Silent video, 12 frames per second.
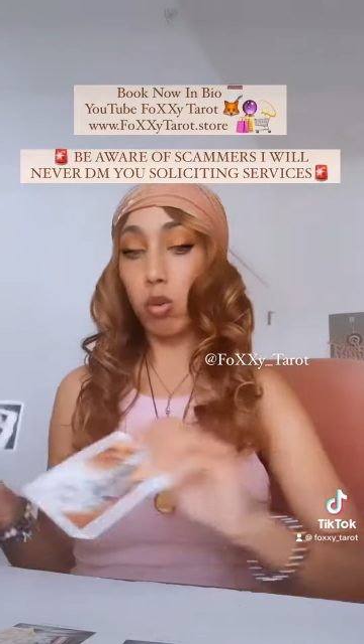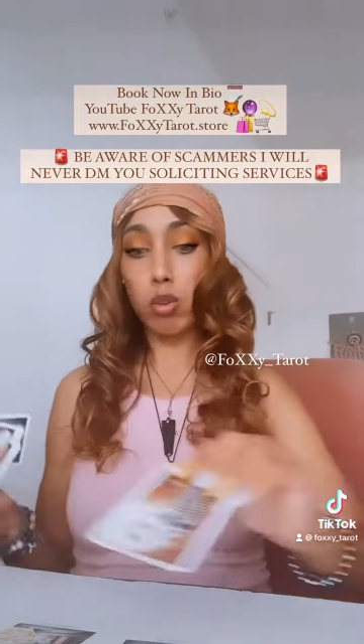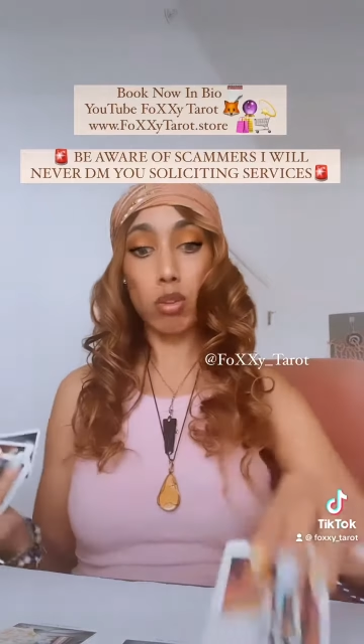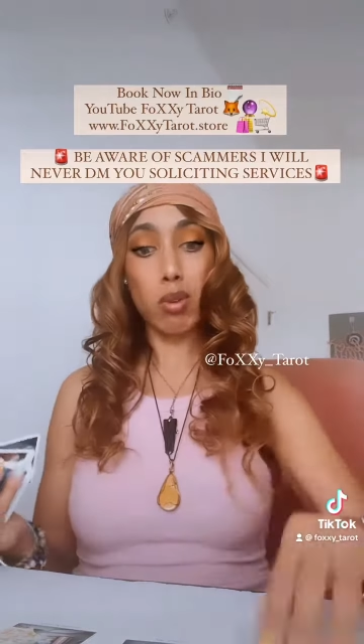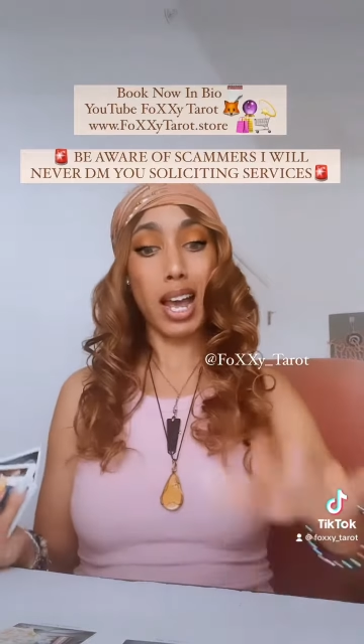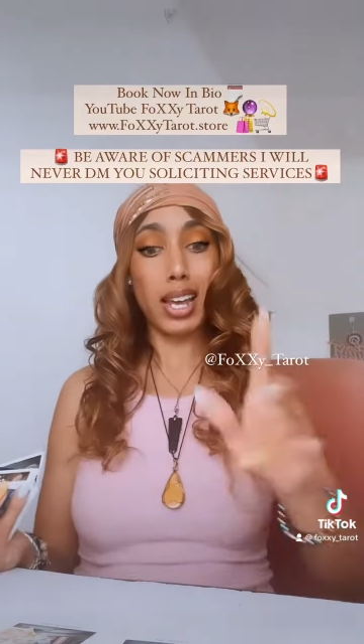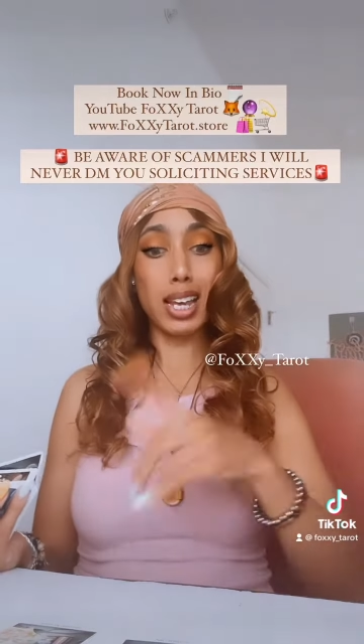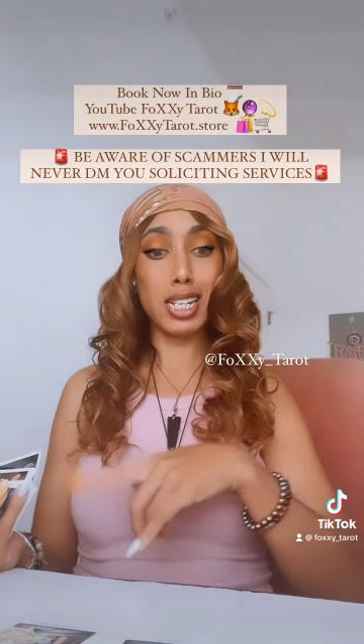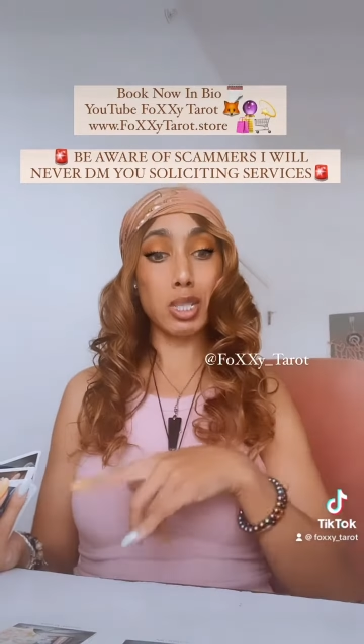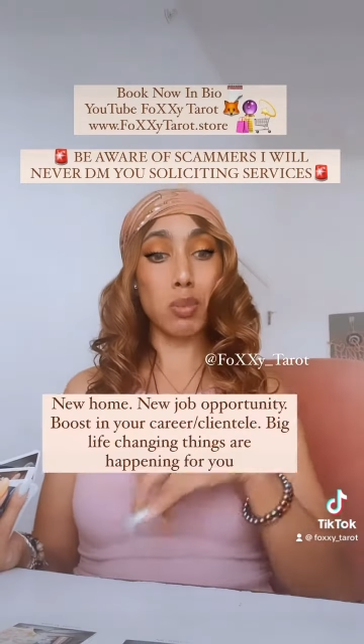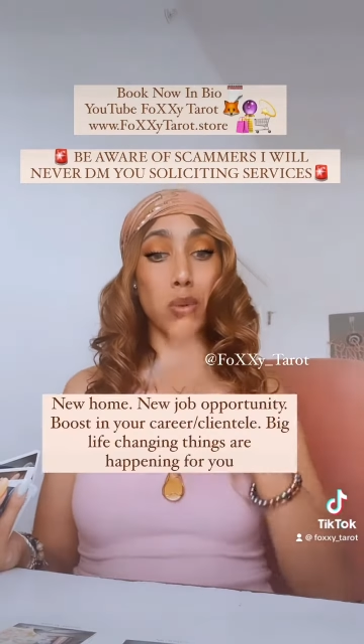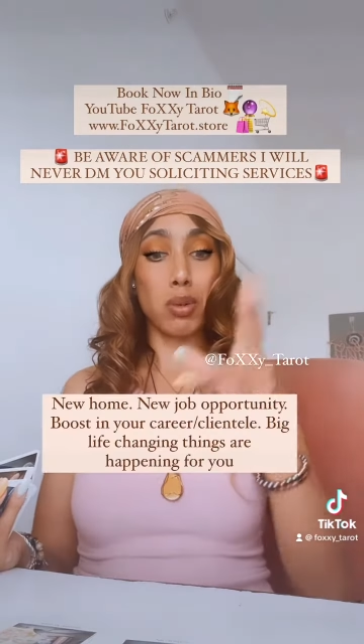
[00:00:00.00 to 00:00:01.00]
Oh, you got
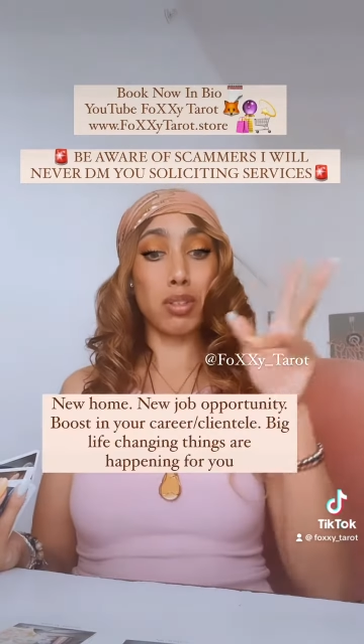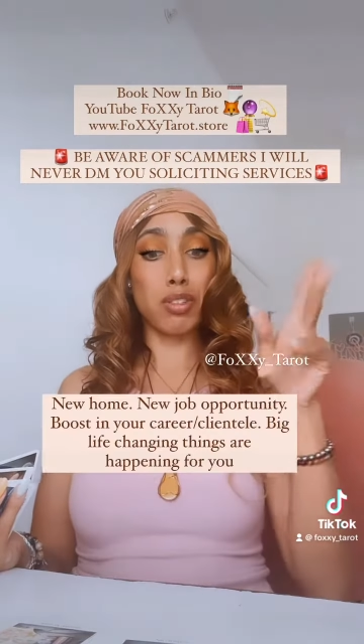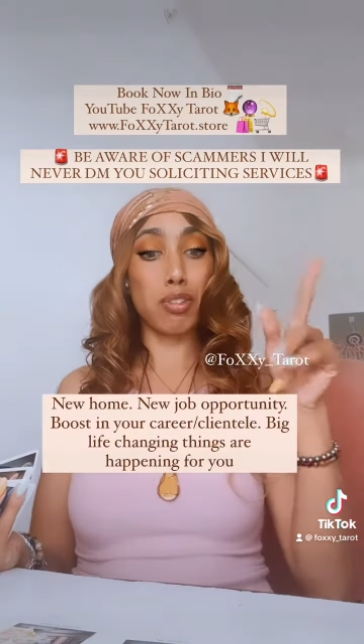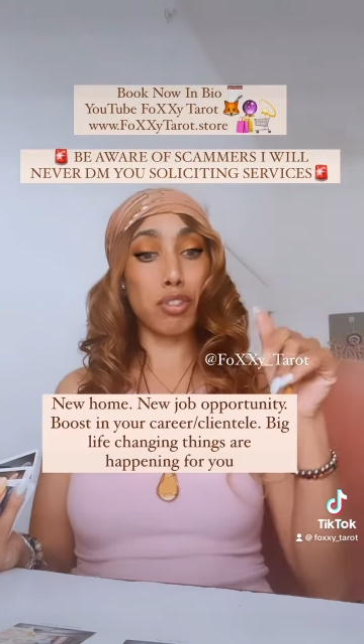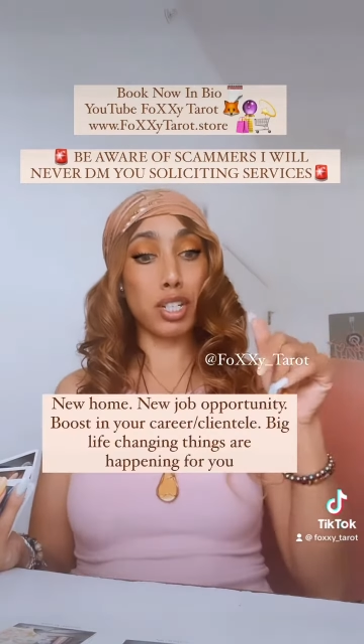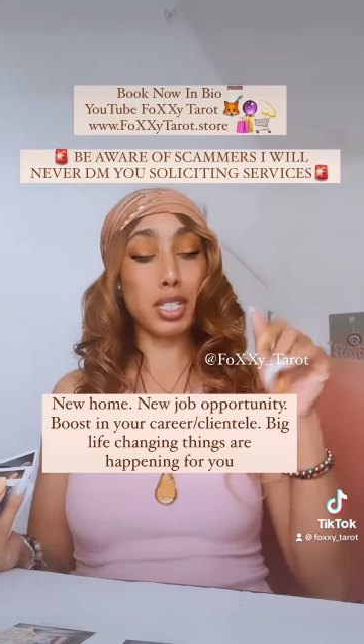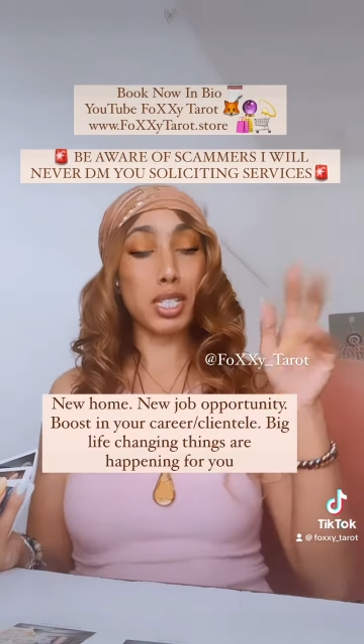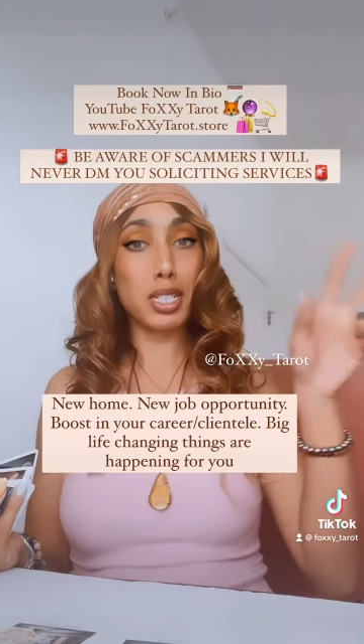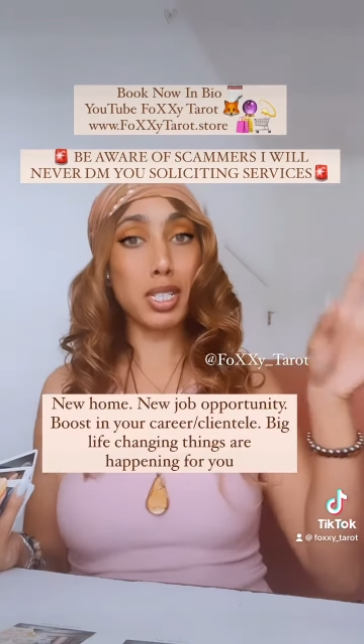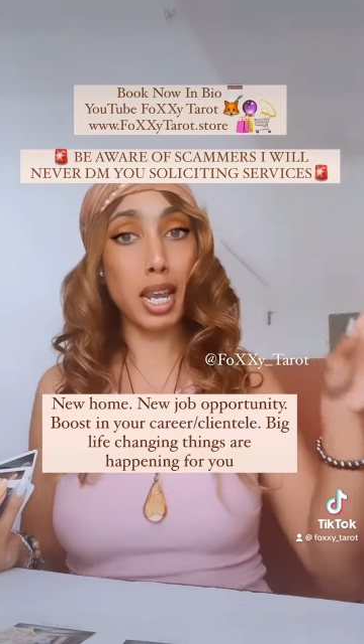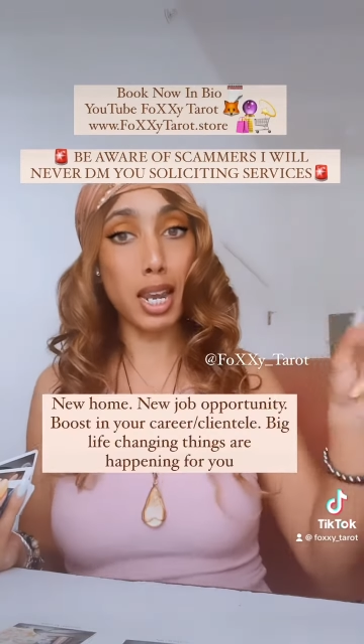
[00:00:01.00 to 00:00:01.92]
Ace of Wands, Justice,